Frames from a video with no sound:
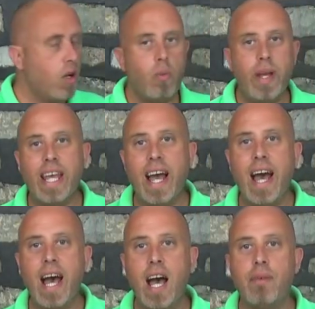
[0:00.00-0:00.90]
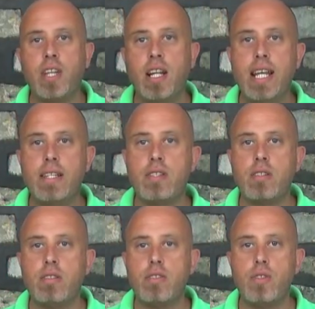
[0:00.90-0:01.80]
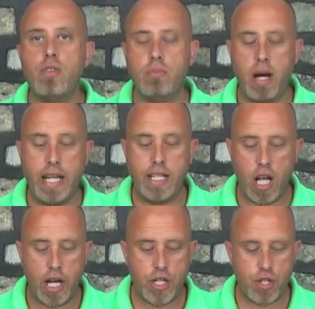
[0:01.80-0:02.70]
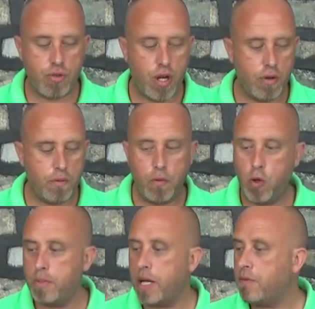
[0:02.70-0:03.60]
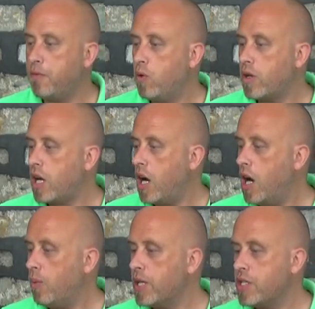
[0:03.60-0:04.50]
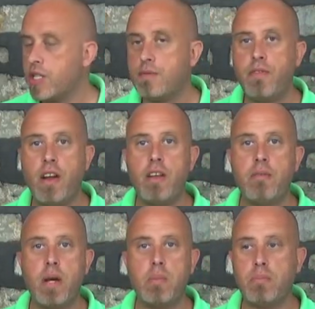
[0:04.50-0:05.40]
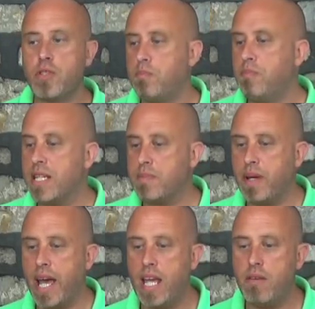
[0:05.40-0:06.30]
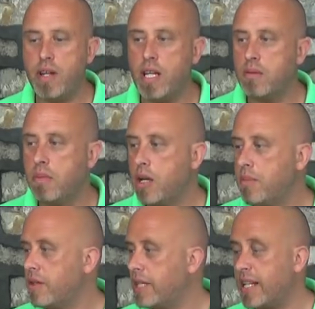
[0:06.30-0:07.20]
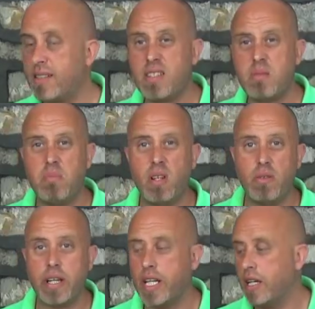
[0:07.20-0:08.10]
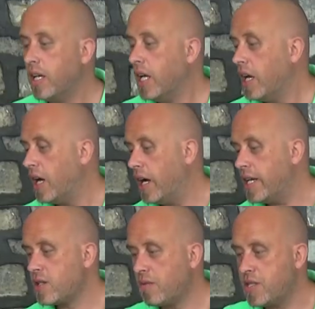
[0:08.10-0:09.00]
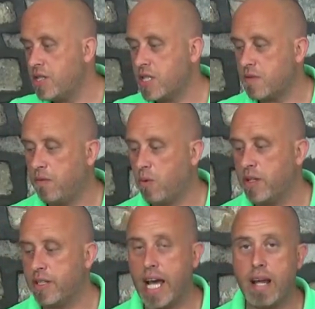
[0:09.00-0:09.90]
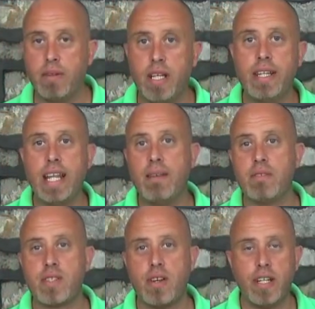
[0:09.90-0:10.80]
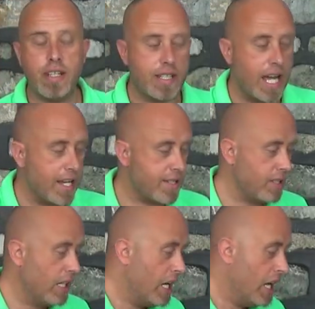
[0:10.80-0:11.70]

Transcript: We have the lid to my Nitro 4x4 car, which is very much misbehaving at the moment. That doesn't belong in here. It's obviously just fallen down the side of the desk.